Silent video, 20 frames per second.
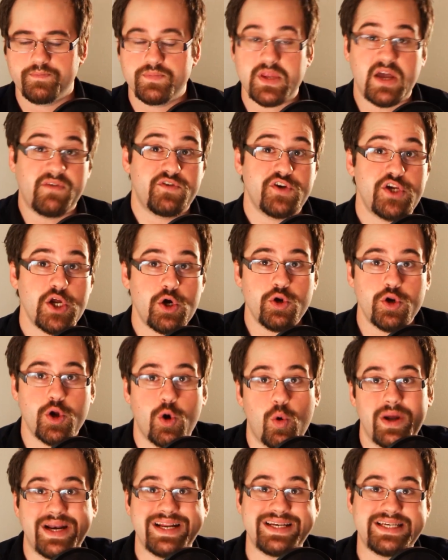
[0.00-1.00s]
Now, if you don't
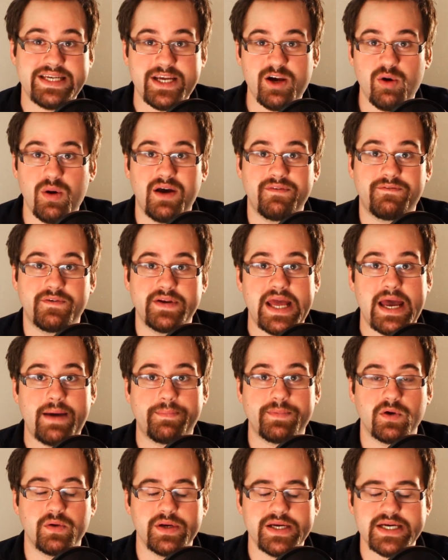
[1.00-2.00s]
know what a DOF
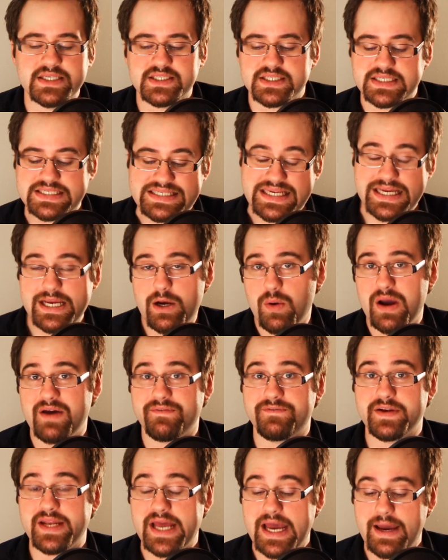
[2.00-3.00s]
adapter is, a
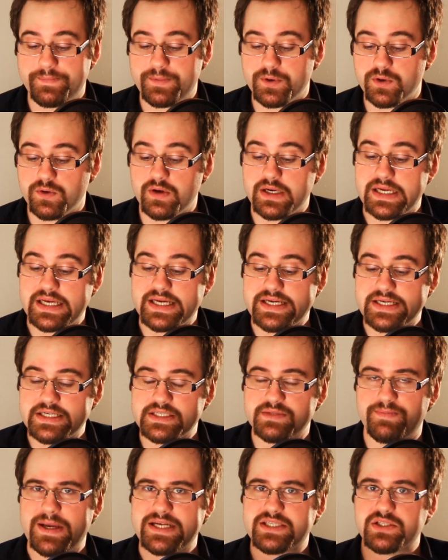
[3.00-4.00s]
DOF adapter
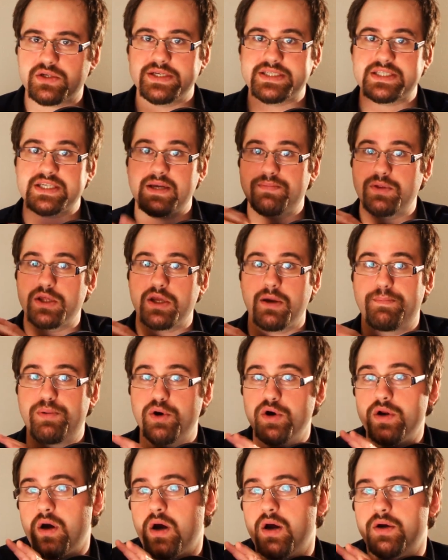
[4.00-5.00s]
is basically something you
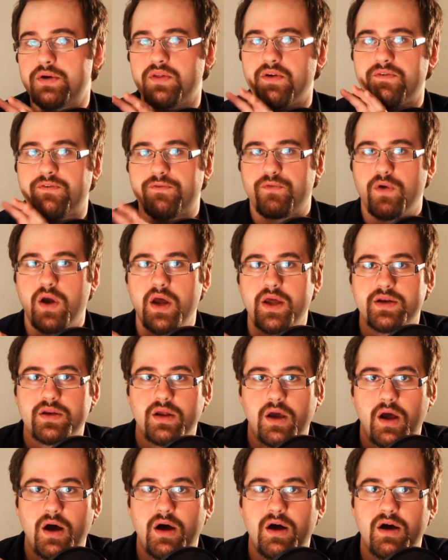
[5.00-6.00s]
put onto the front
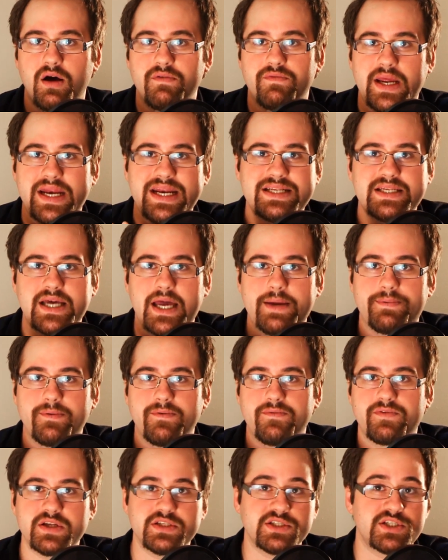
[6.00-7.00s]
of any type
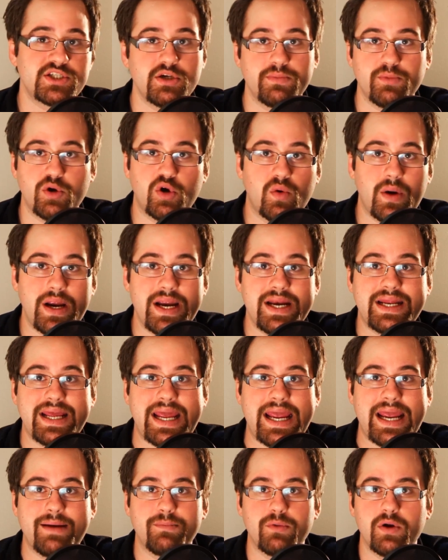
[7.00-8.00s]
of consumer-grade
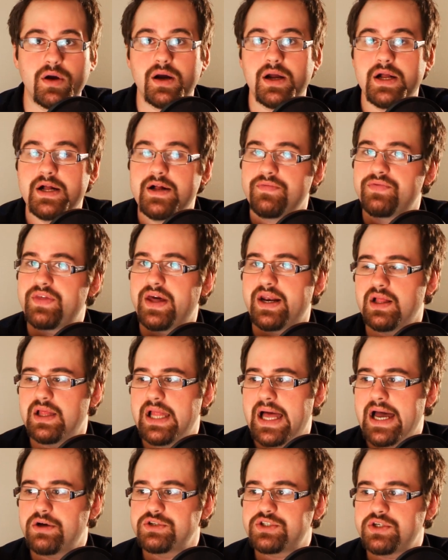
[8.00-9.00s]
camera that
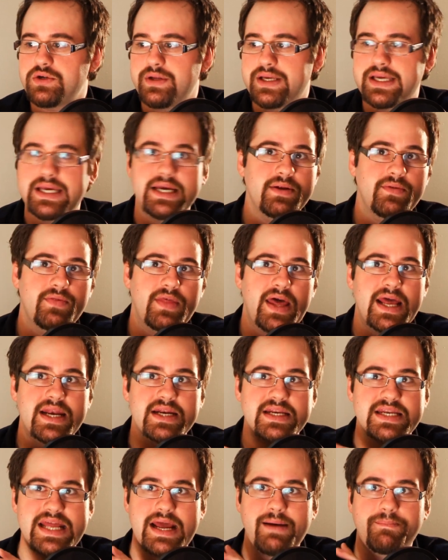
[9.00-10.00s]
allows you to get
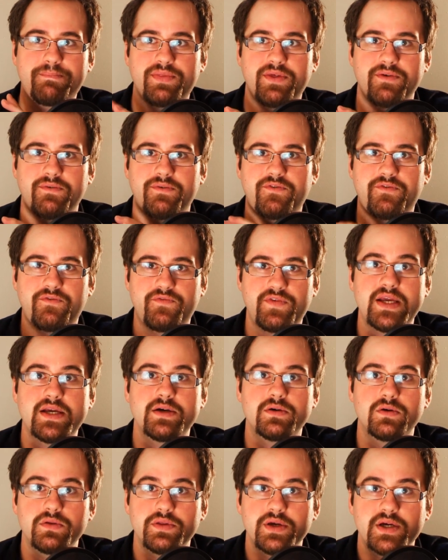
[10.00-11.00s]
that depth of
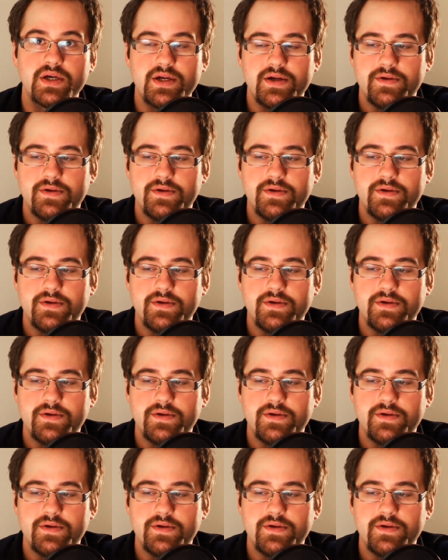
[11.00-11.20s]
field